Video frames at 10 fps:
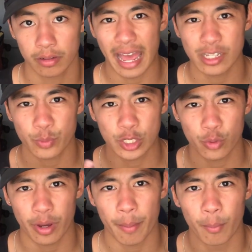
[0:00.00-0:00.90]
And as we
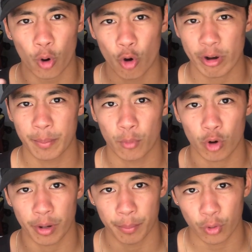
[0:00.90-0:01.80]
do it more and
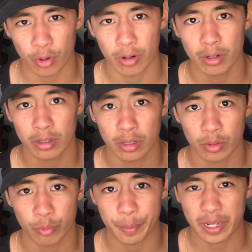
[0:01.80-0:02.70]
more and more,
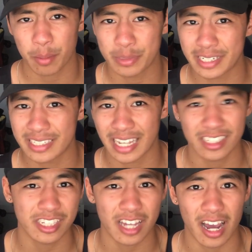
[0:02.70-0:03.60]
we become
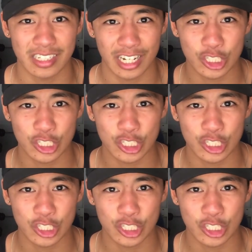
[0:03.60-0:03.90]
desensitized.